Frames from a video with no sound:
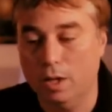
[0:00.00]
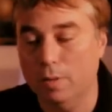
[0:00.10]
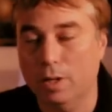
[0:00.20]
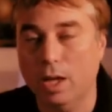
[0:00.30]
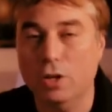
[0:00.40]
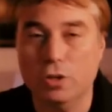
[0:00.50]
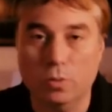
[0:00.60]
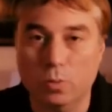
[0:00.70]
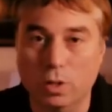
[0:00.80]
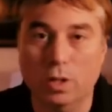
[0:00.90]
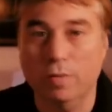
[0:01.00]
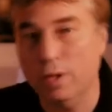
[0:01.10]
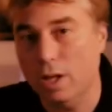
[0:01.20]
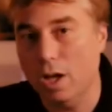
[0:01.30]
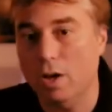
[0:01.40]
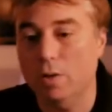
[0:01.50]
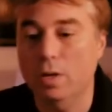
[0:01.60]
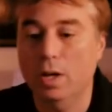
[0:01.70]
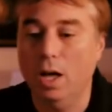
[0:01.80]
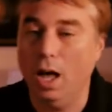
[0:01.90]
communication, work, video,